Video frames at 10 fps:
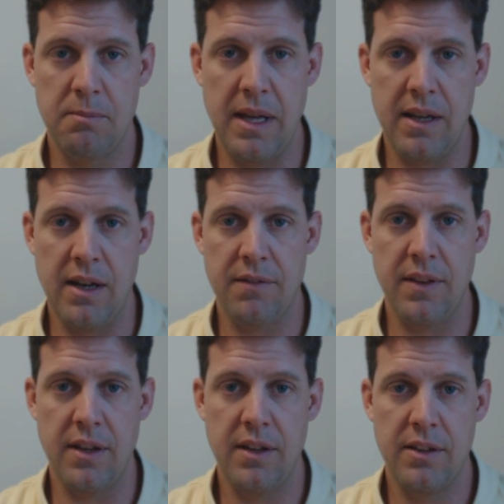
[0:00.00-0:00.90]
paying off
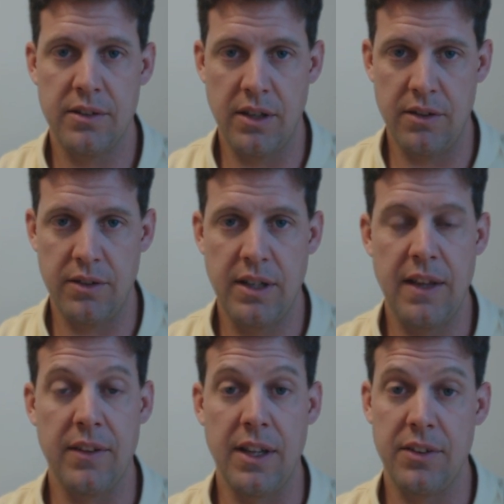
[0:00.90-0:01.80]
the loan
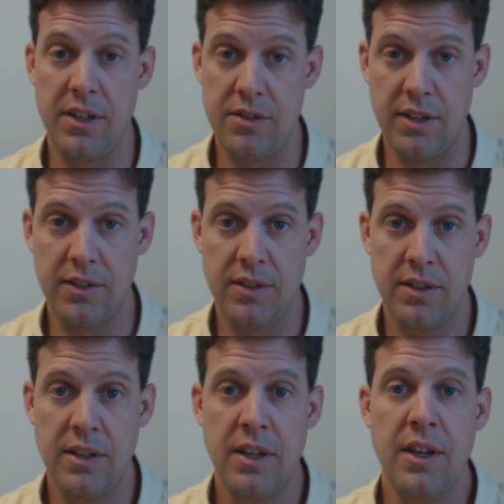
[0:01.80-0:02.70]
and the less interest.
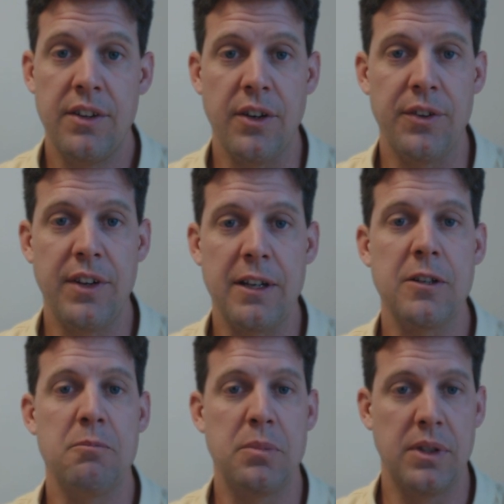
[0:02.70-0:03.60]
So it's not
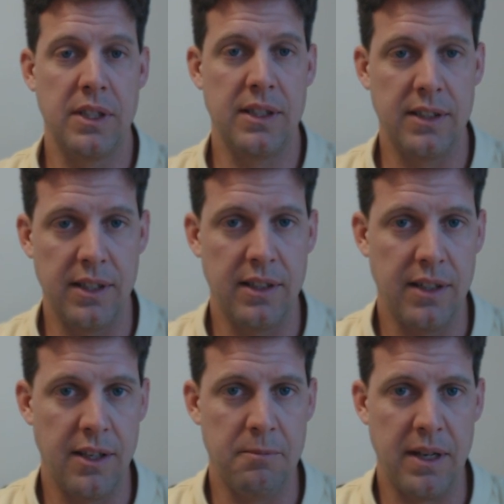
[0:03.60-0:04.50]
completely
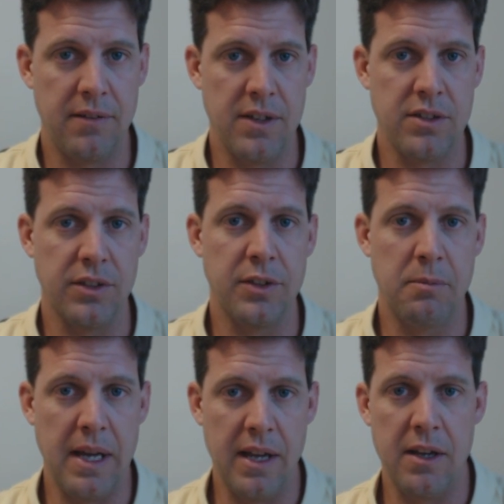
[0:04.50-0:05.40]
unbeneficial to
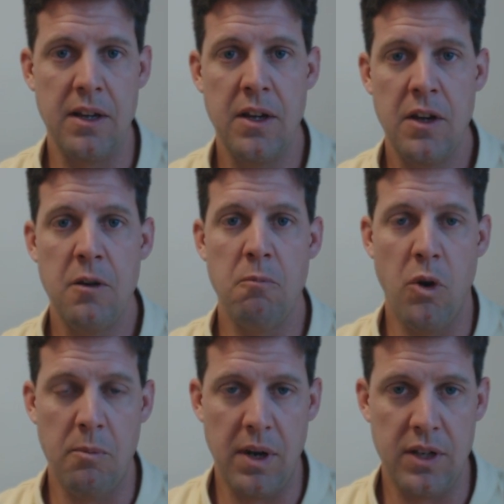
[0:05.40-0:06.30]
pay
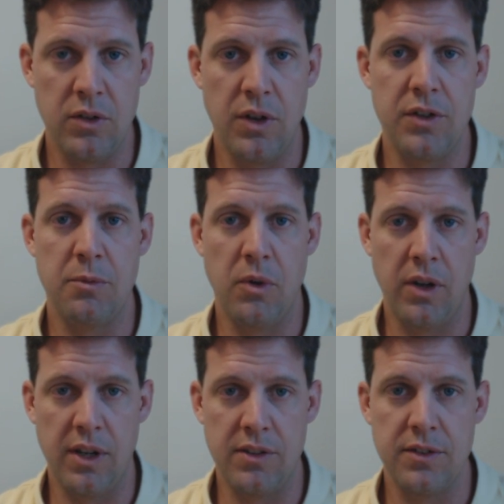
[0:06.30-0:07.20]
more money towards your
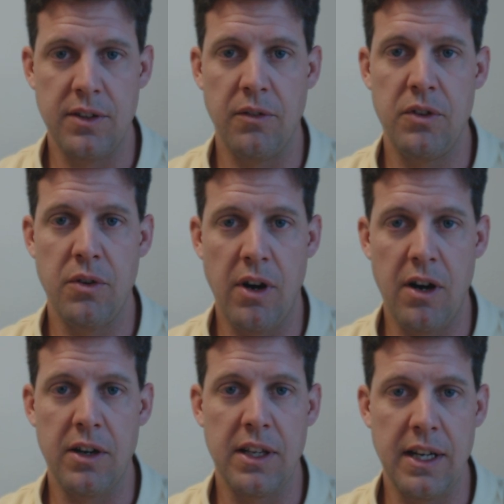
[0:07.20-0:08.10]
mortgage. You know, you
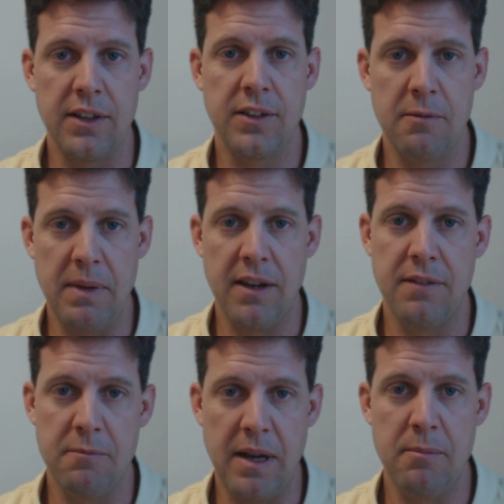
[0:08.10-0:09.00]
are getting some
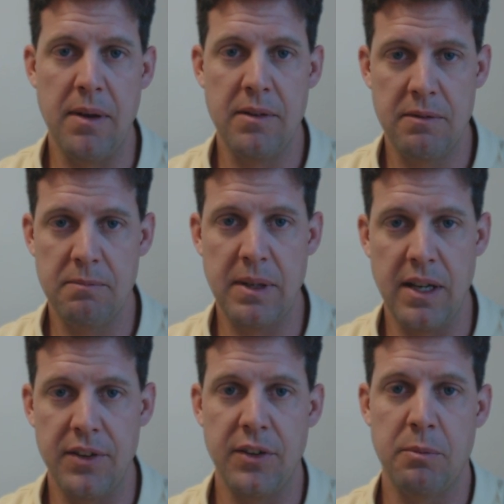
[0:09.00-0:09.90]
benefit
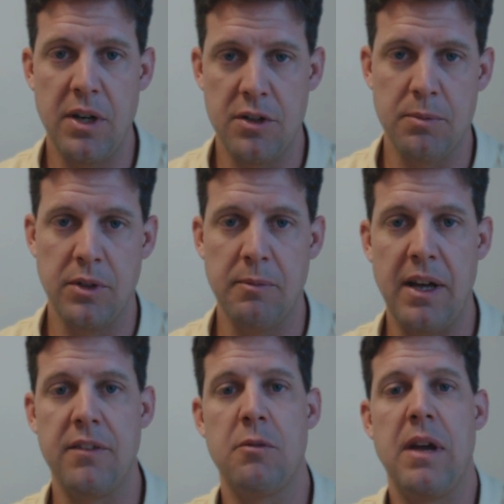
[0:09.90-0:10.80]
because your principal
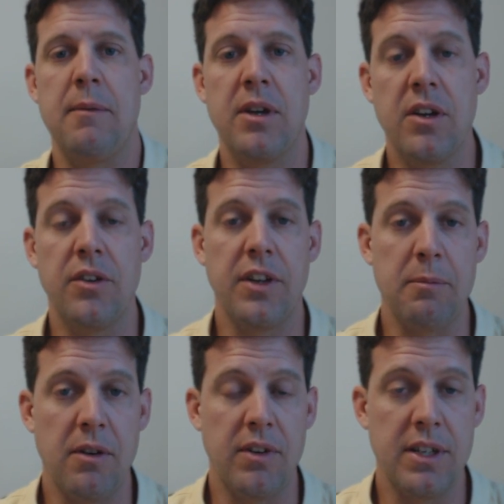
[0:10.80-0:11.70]
amount of your payment goes
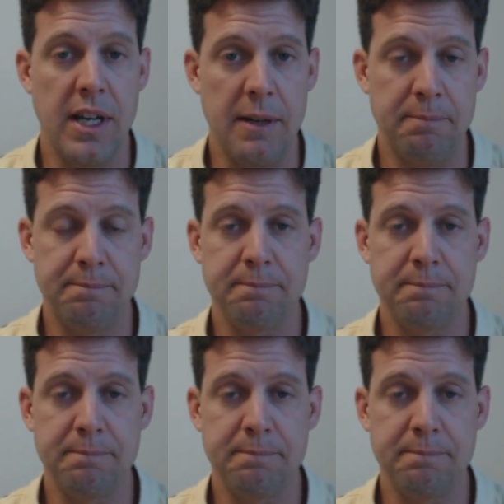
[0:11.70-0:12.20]
up over time.